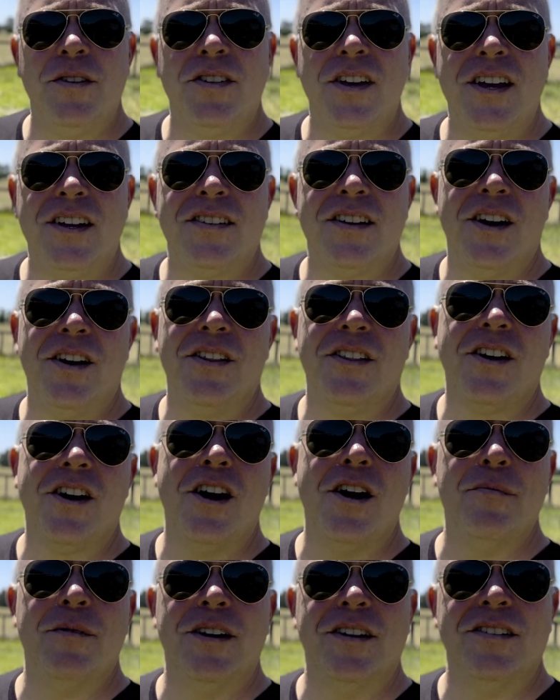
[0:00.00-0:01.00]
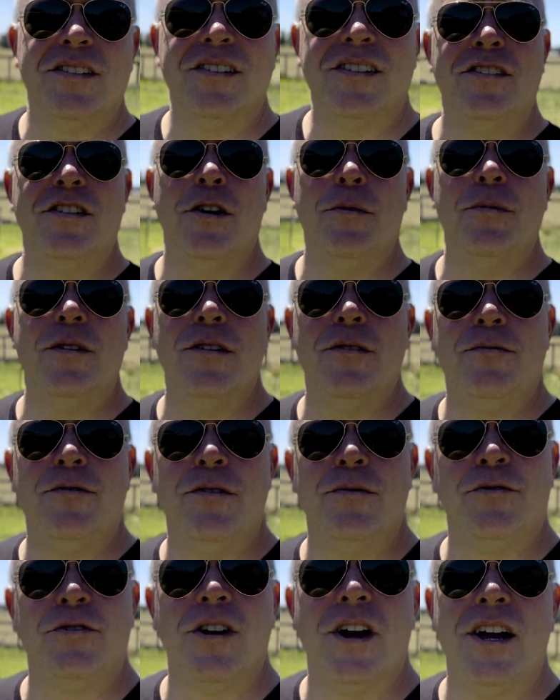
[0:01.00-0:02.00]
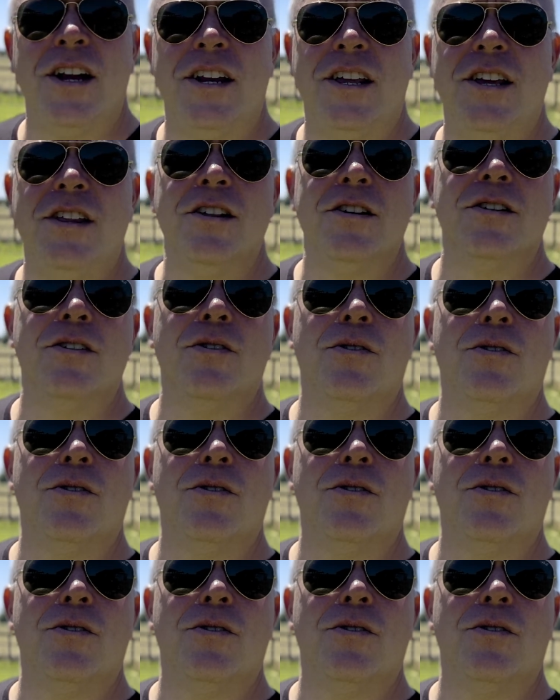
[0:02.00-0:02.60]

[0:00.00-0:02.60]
your take down in the comments and tell me if you've tried either